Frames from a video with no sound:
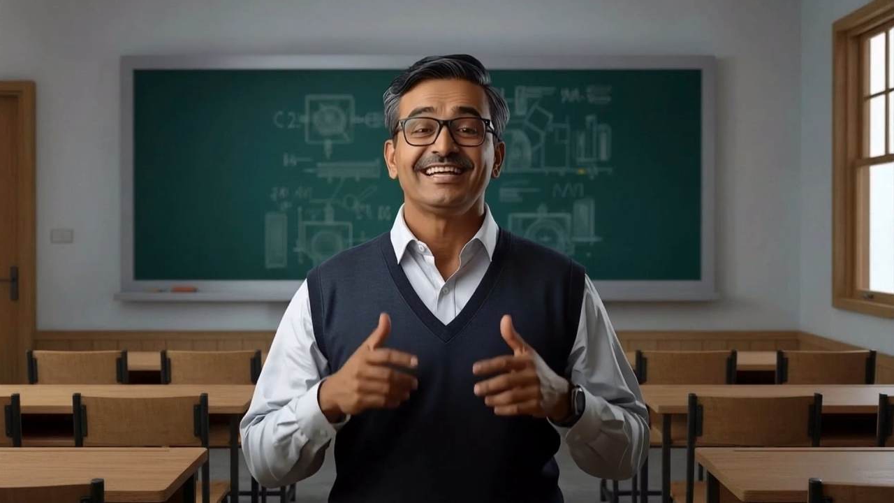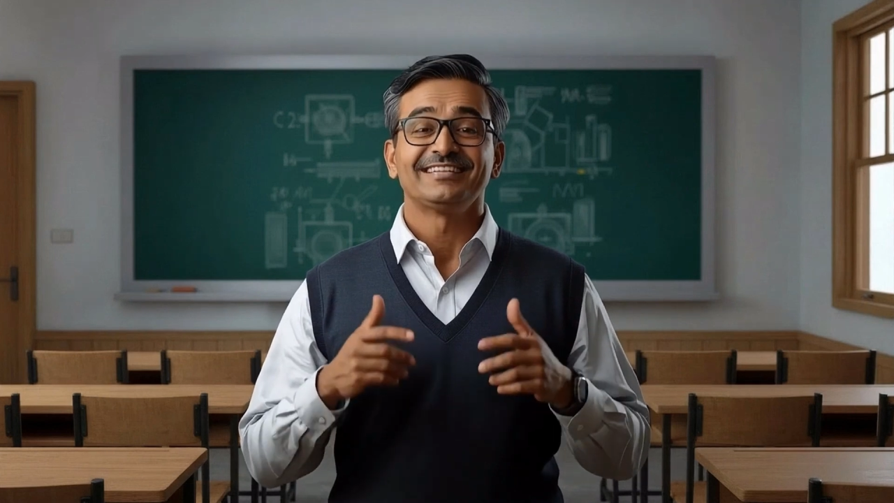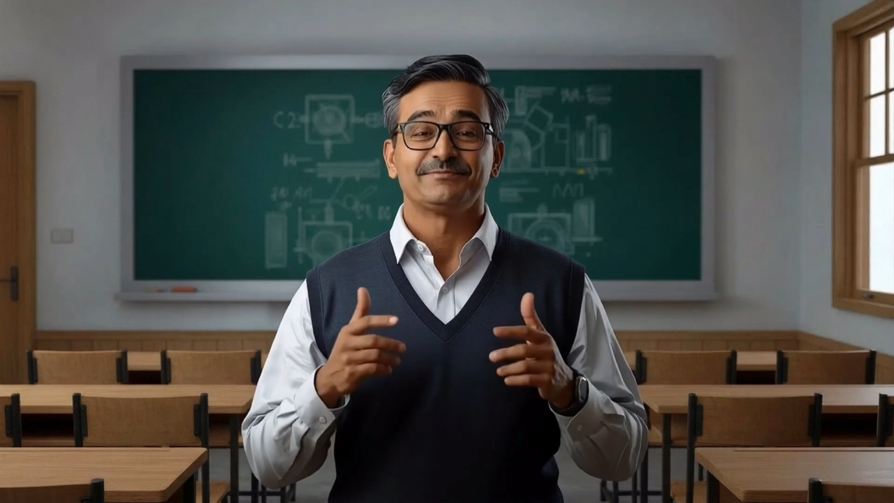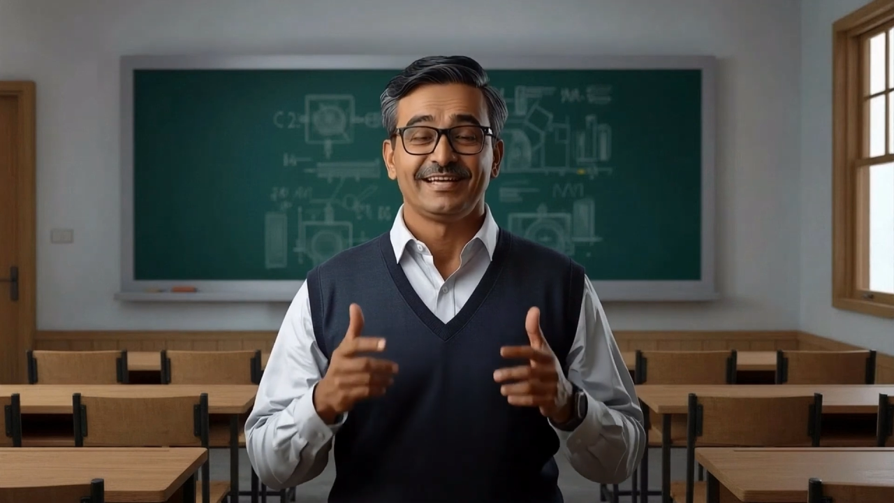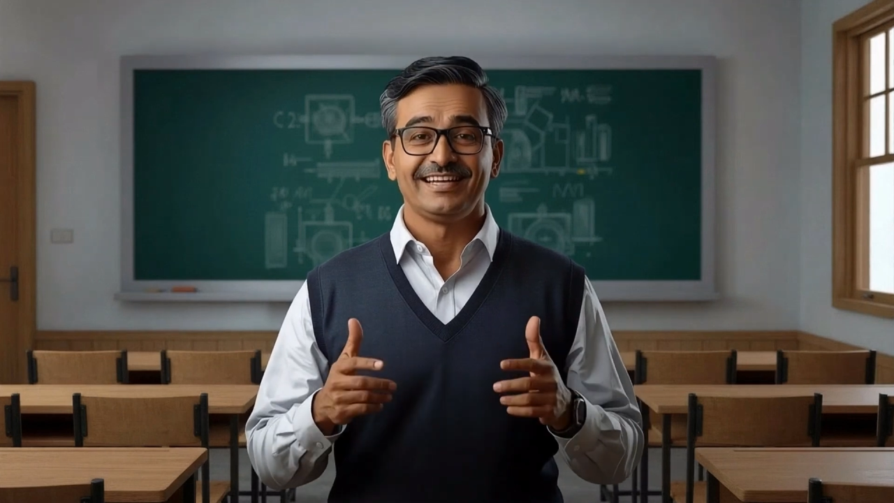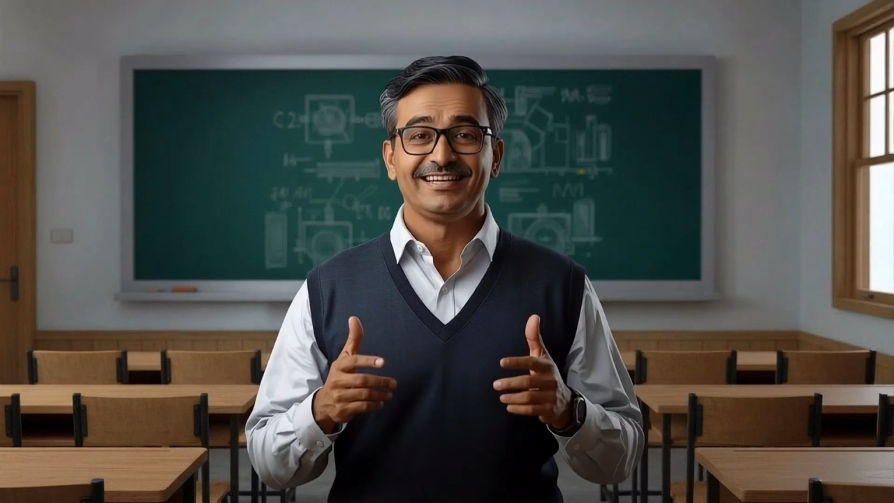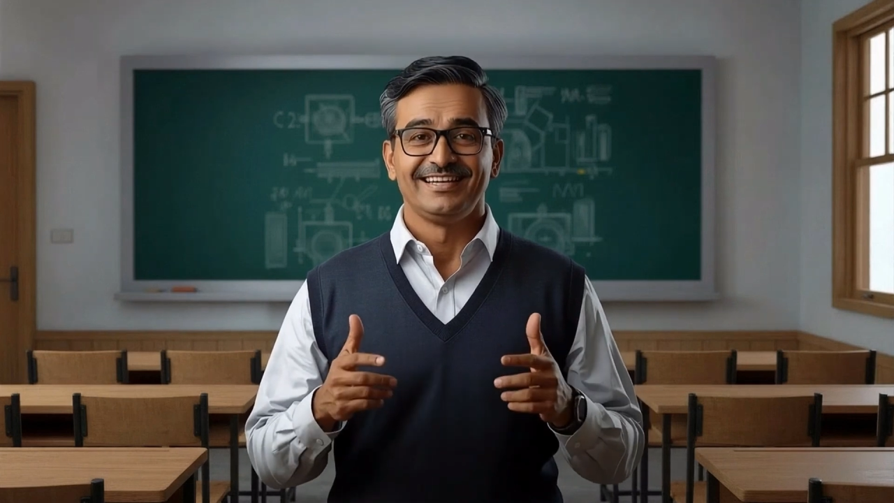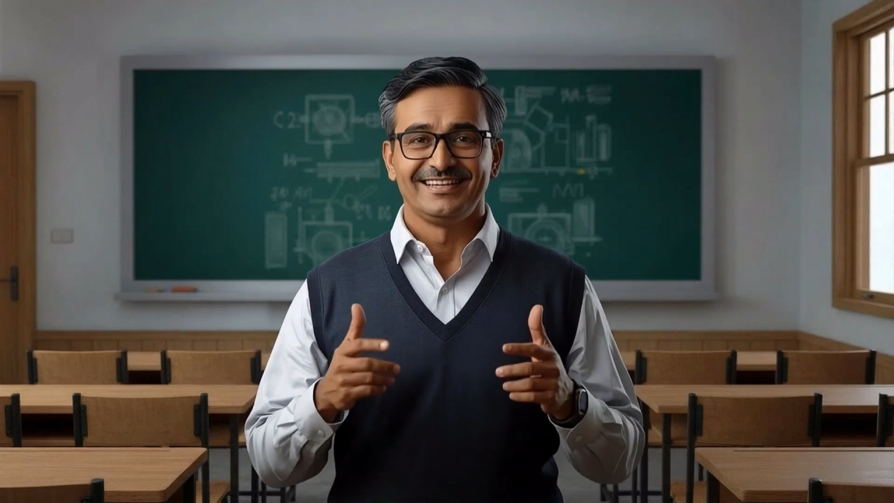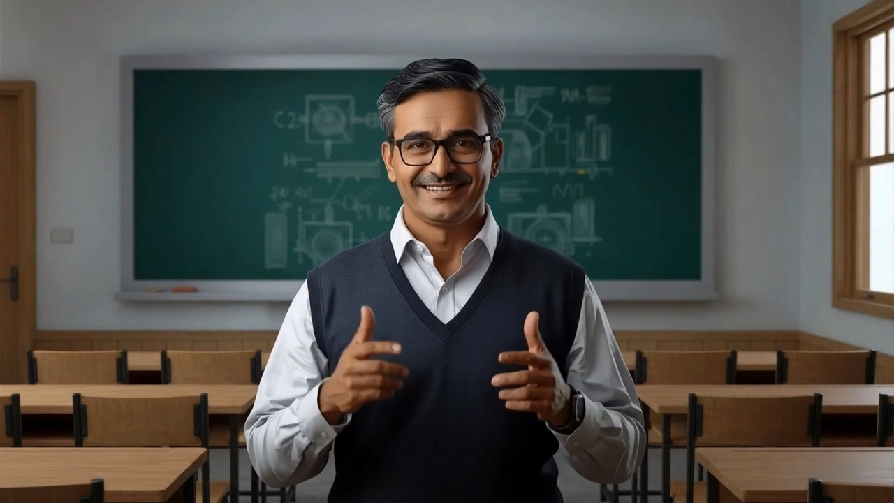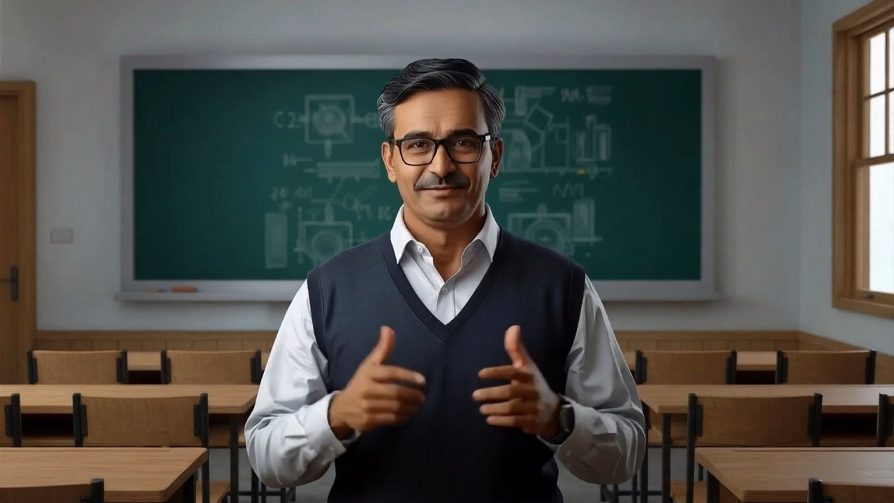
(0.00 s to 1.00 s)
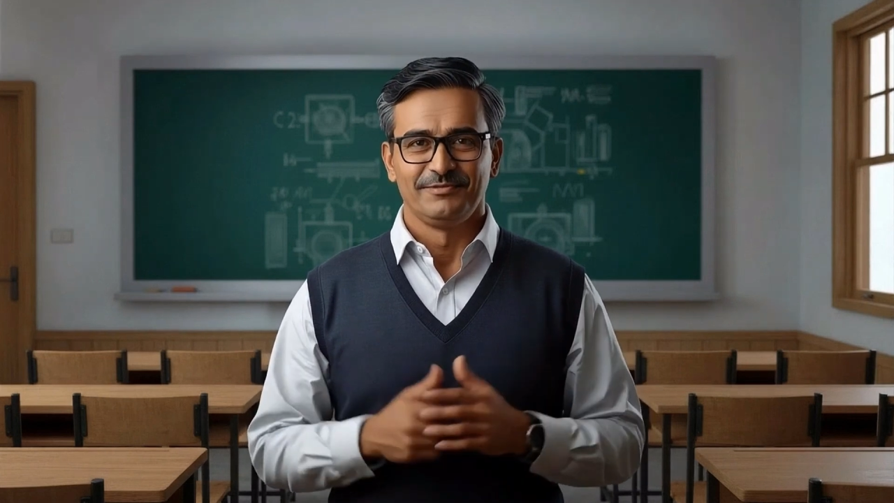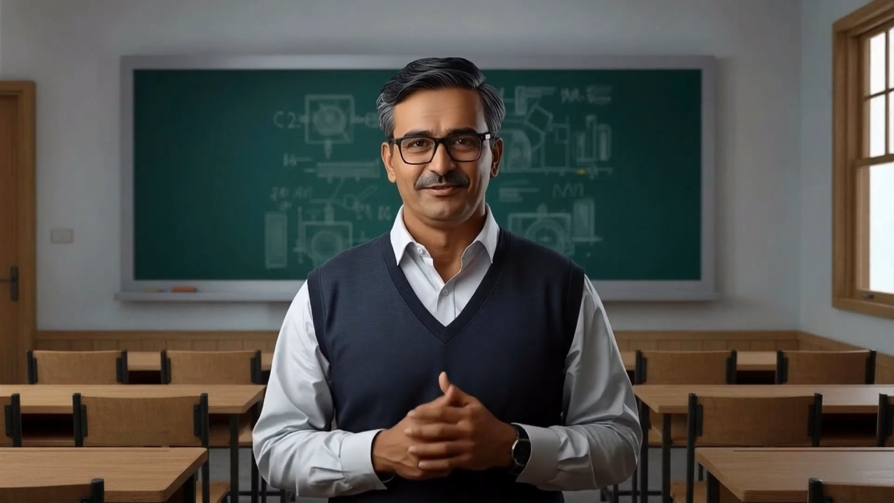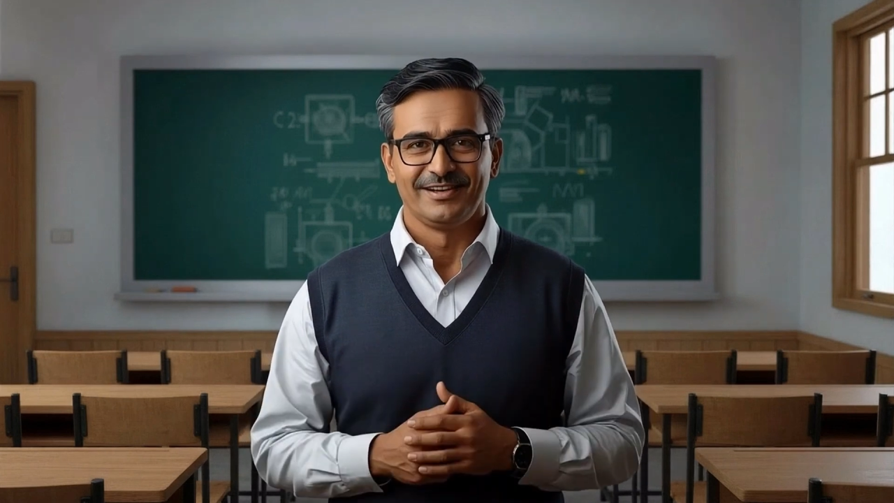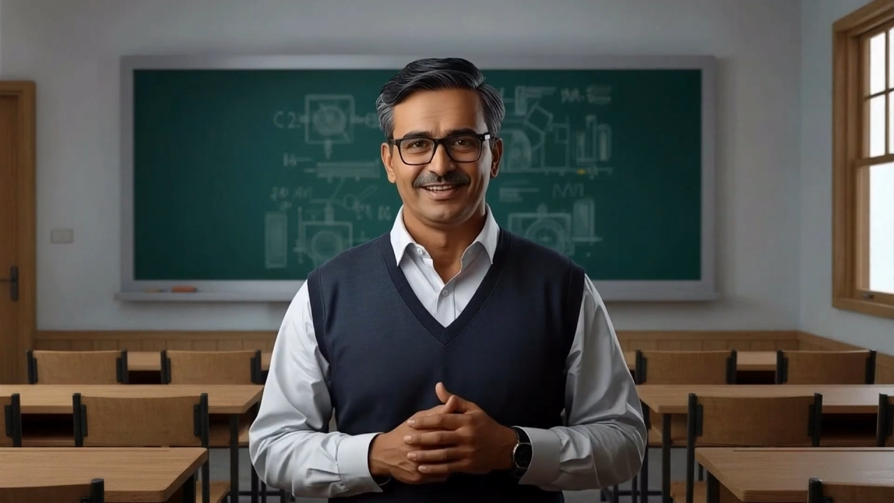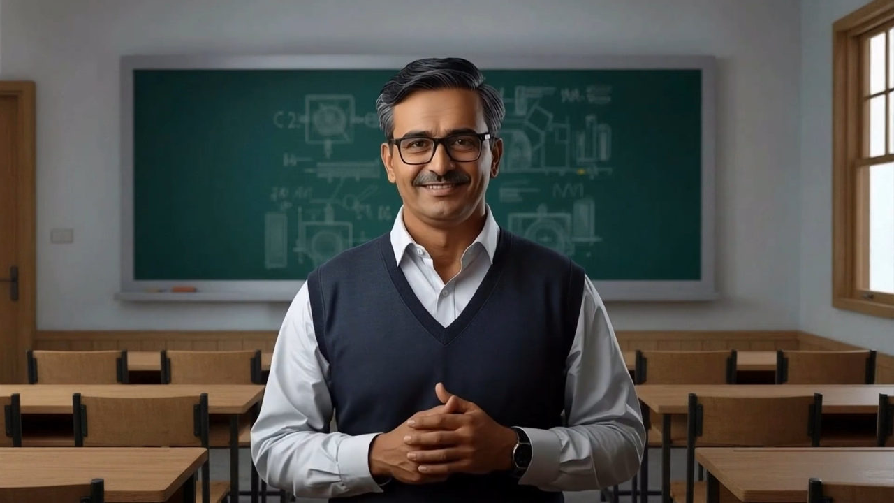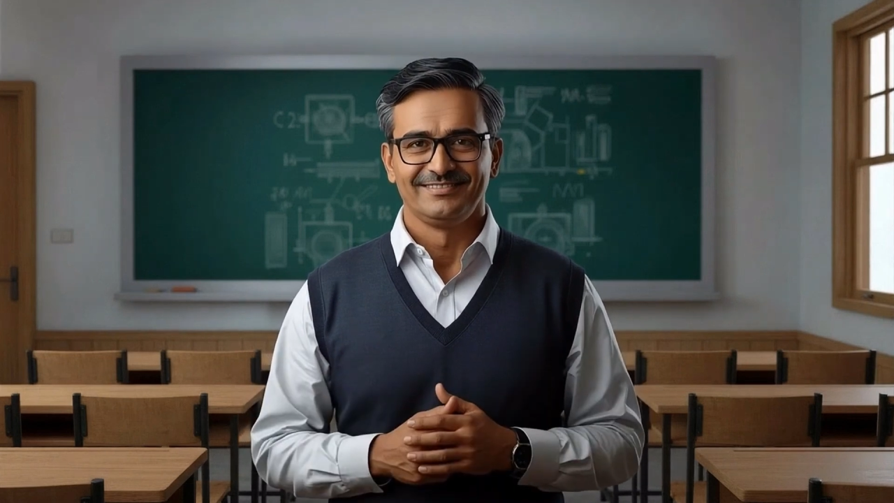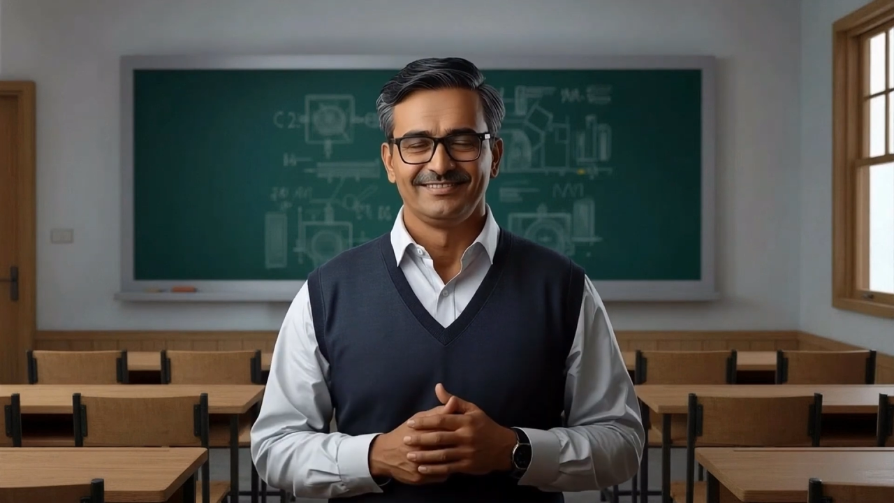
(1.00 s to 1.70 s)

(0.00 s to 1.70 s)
explained in a simple way.